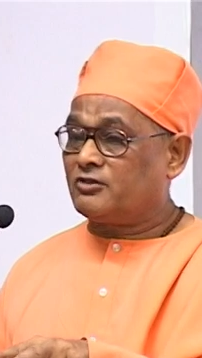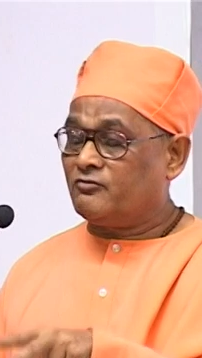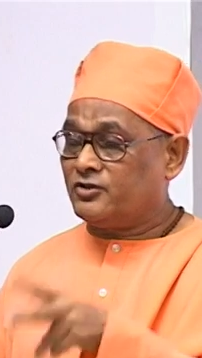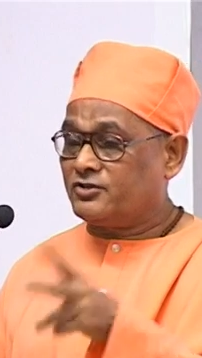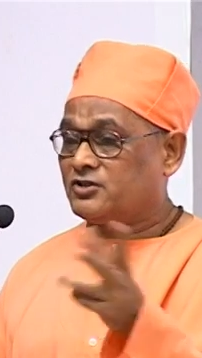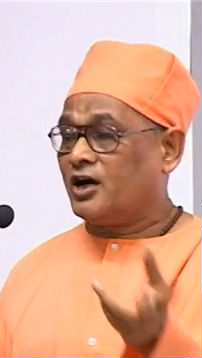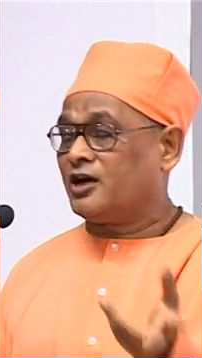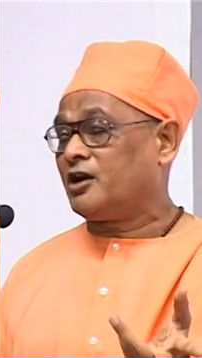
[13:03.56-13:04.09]
was
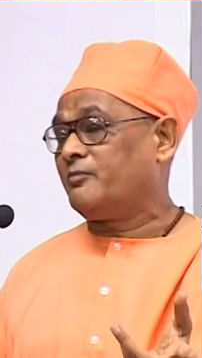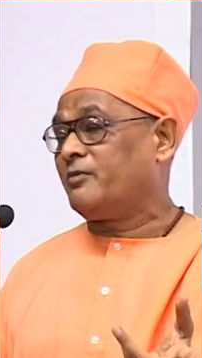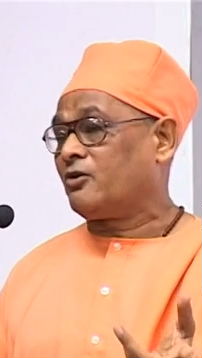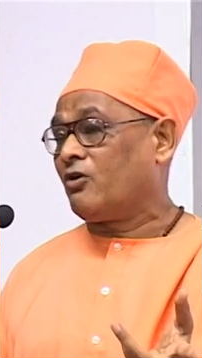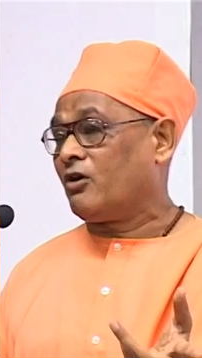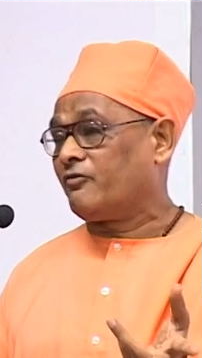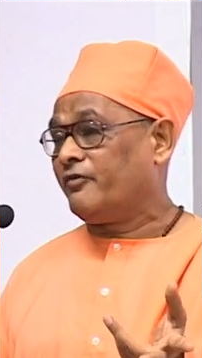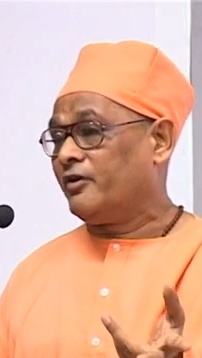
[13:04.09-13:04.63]
started by
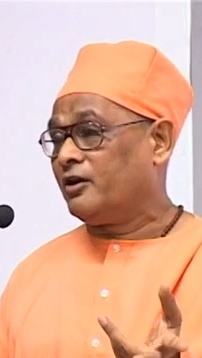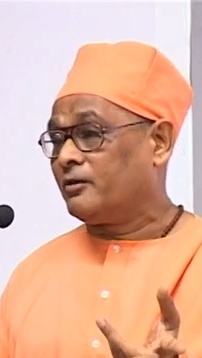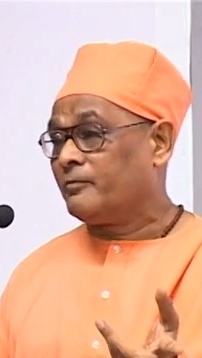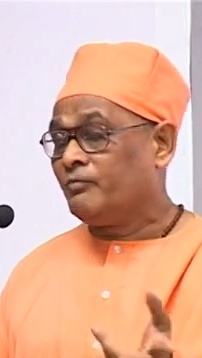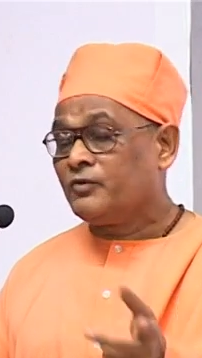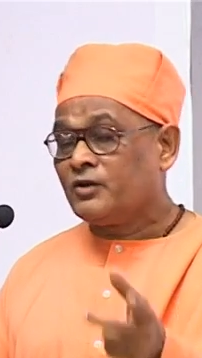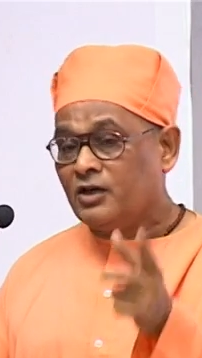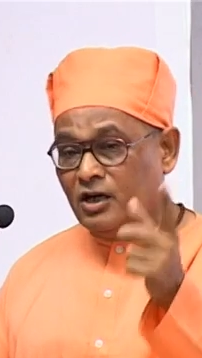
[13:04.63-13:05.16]
Rockefeller
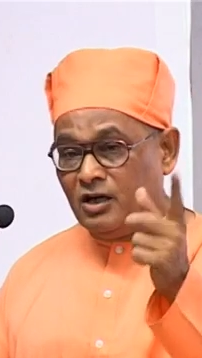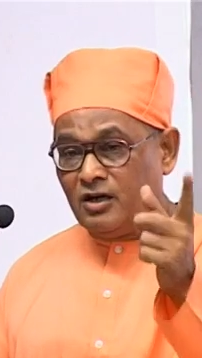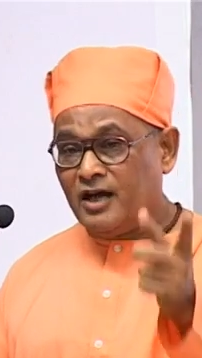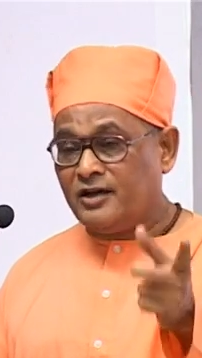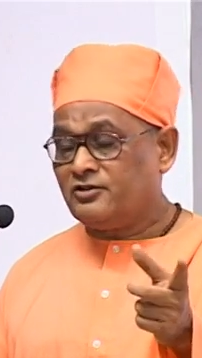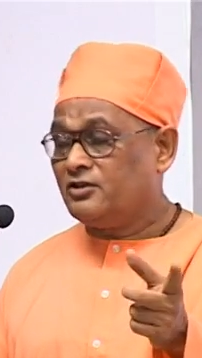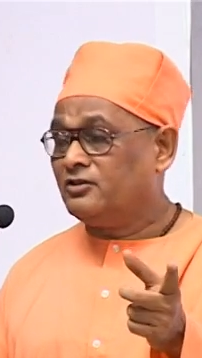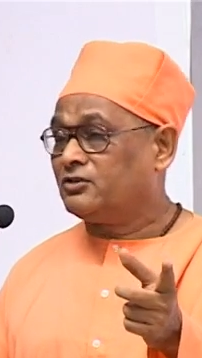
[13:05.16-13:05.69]
in
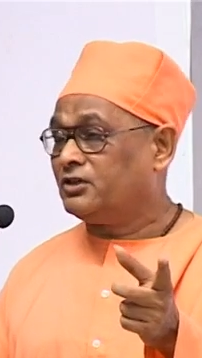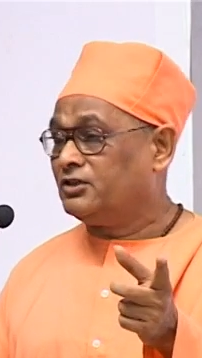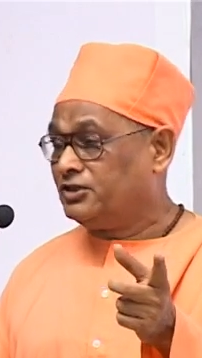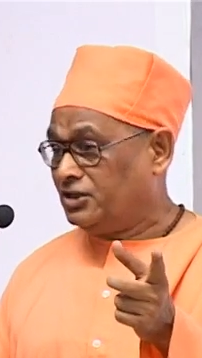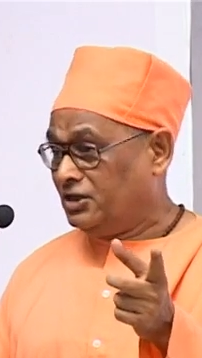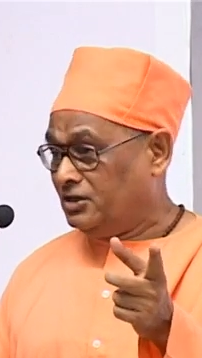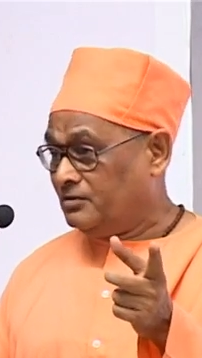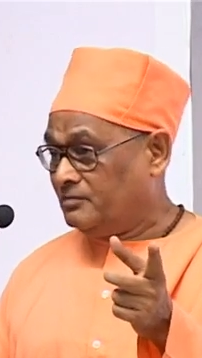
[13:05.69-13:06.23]

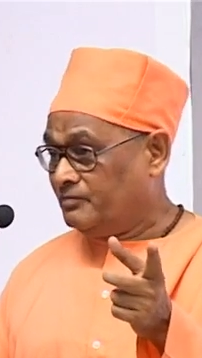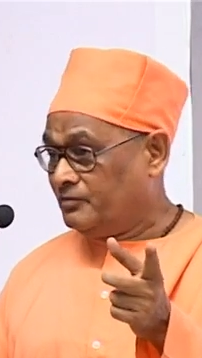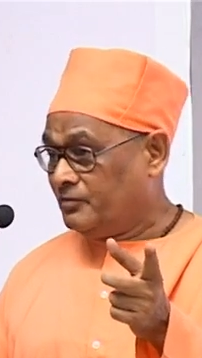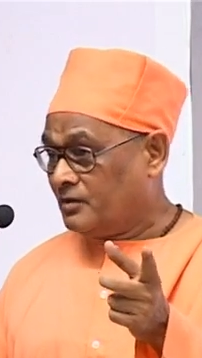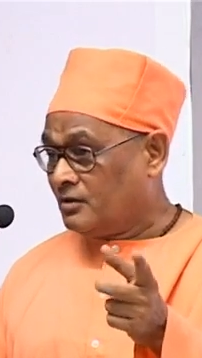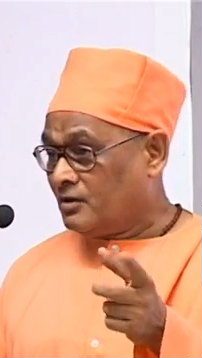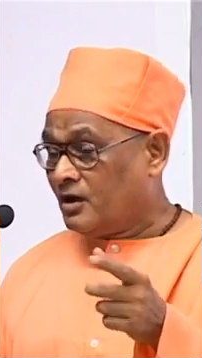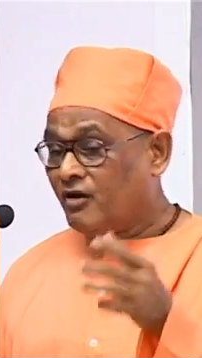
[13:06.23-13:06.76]
1913
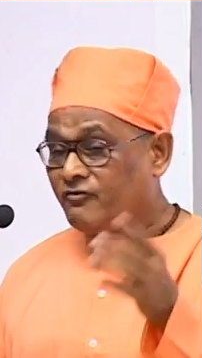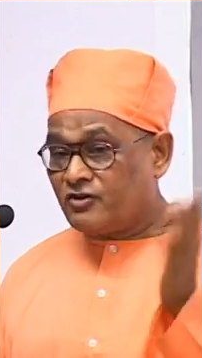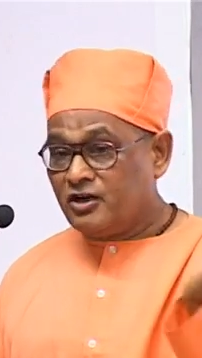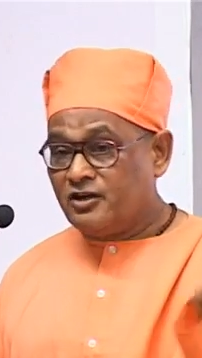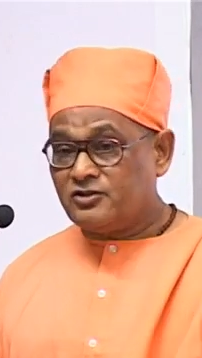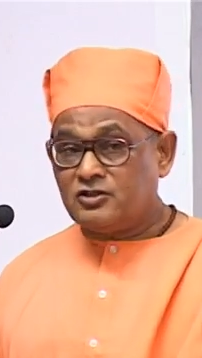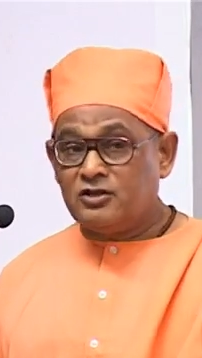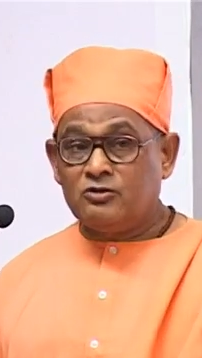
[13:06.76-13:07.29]
after
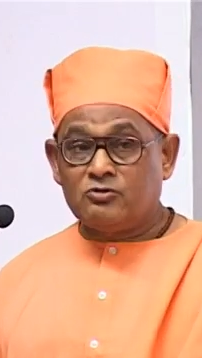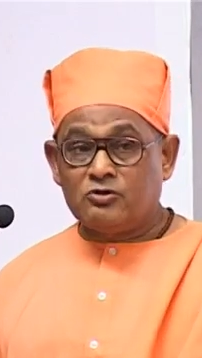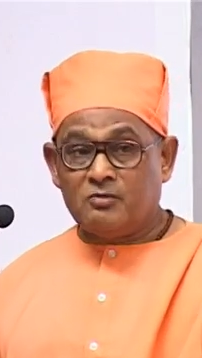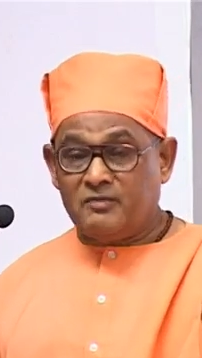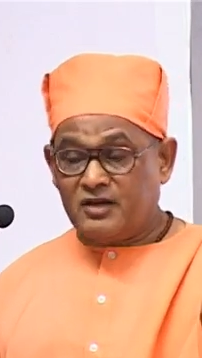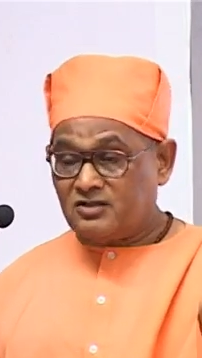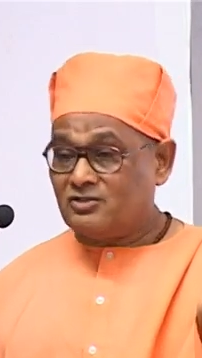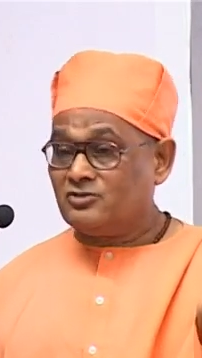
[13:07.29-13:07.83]
listening to the
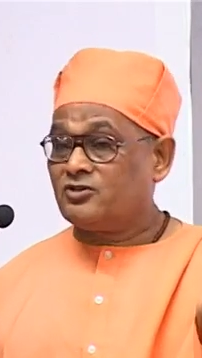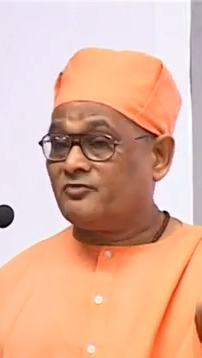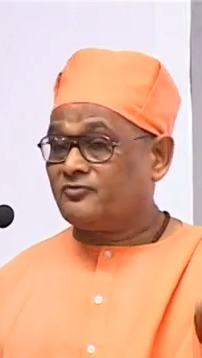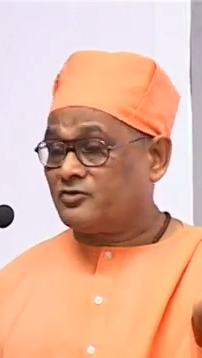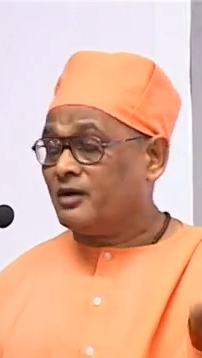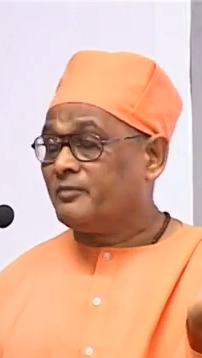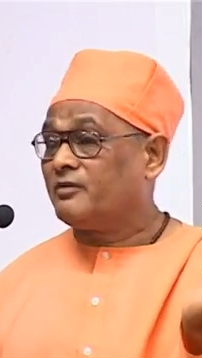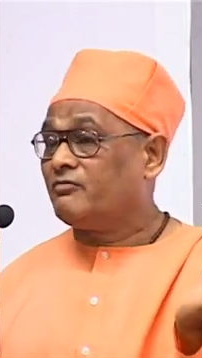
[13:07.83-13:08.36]
message of
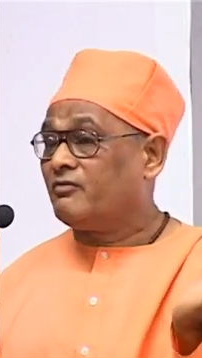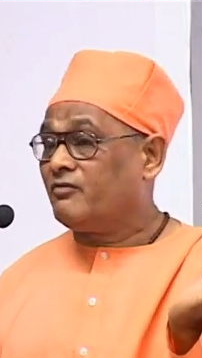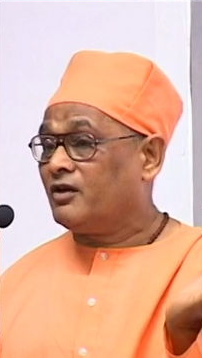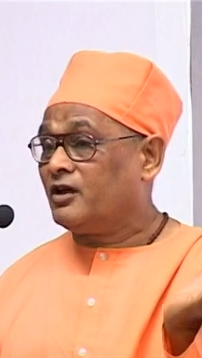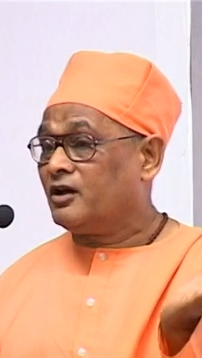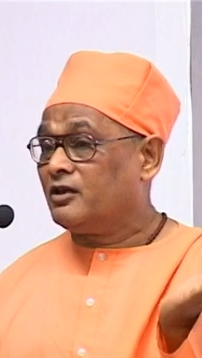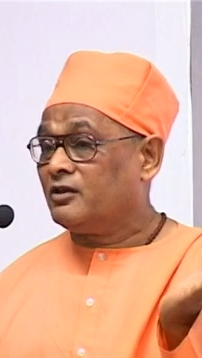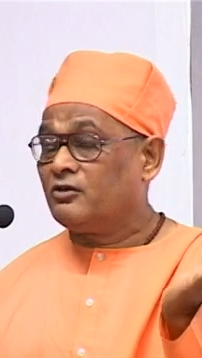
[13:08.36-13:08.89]
Swami
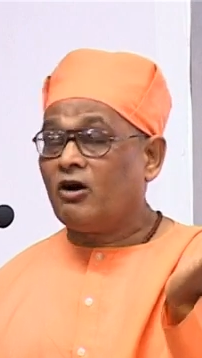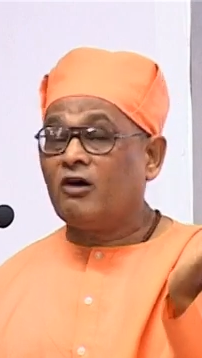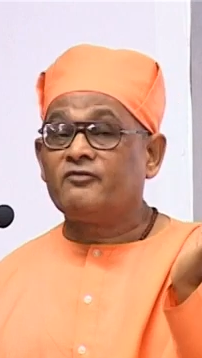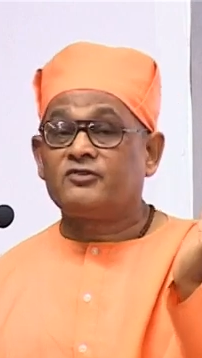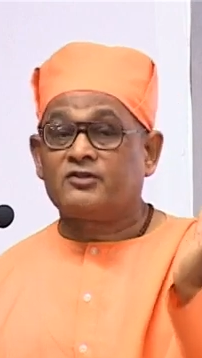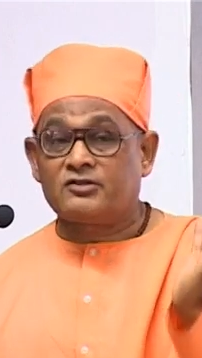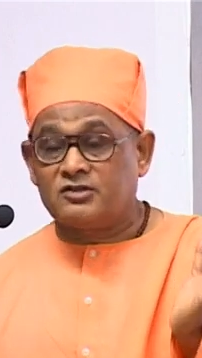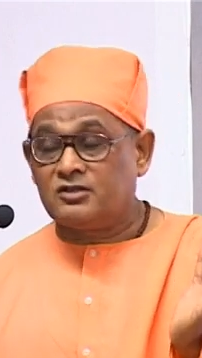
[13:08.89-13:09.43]
Vivekananda of
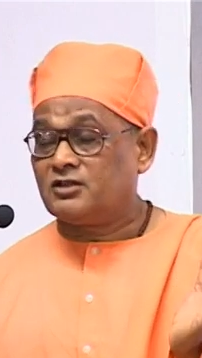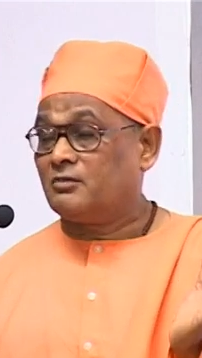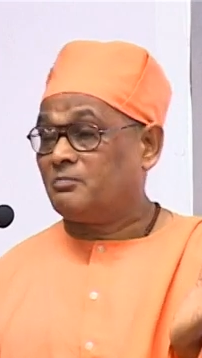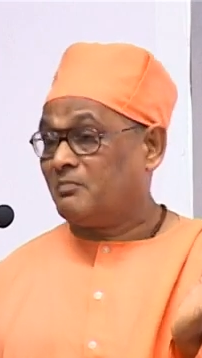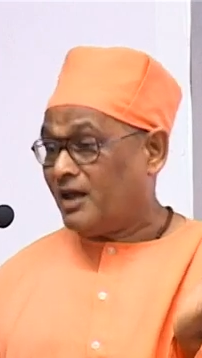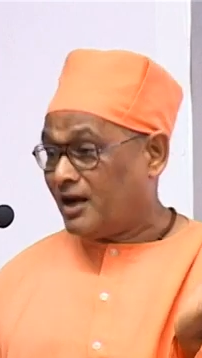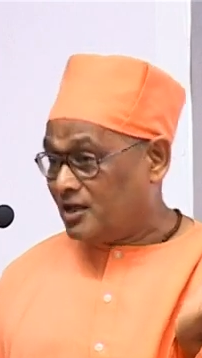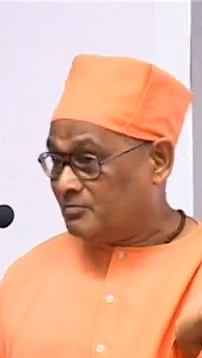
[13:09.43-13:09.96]
trusteeship
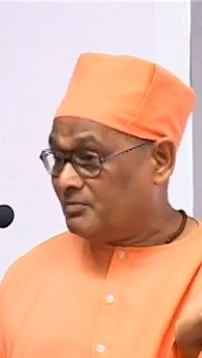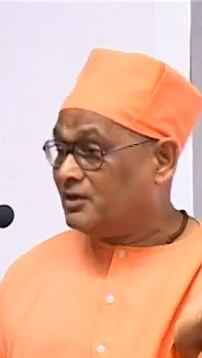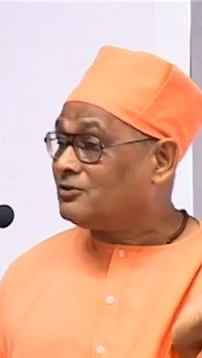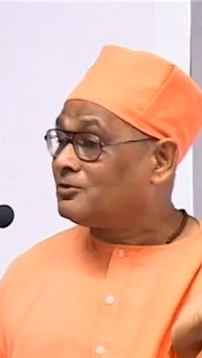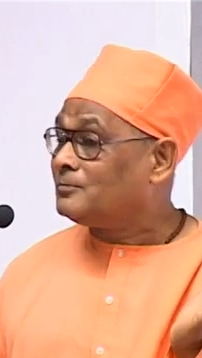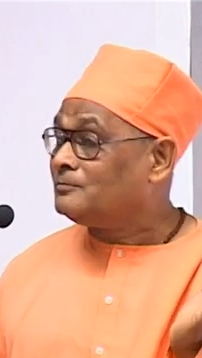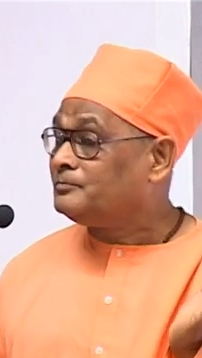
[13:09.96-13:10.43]
management.